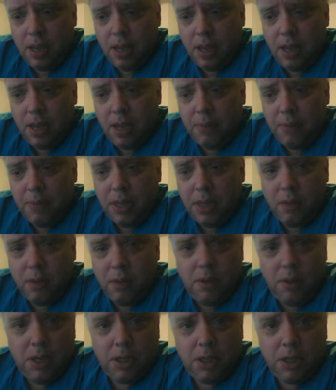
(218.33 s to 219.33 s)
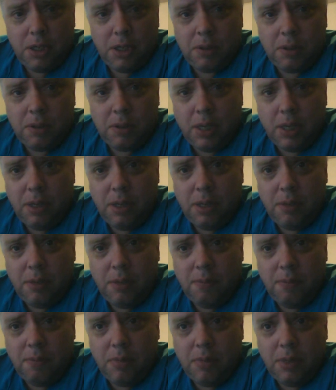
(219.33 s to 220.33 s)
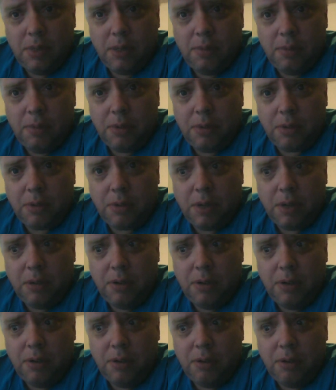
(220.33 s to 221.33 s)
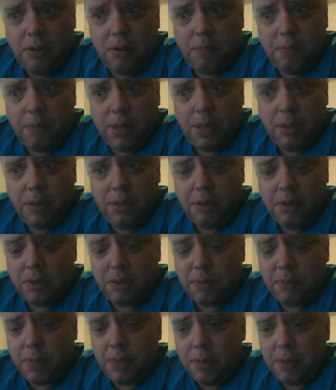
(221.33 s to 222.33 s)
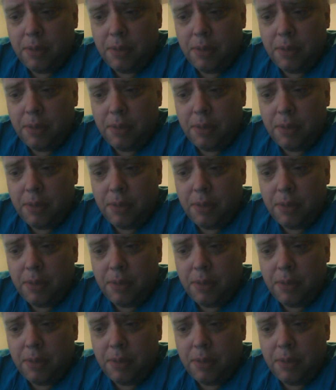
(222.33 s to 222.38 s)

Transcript: I had my own issues. I was drowning in a pit of despair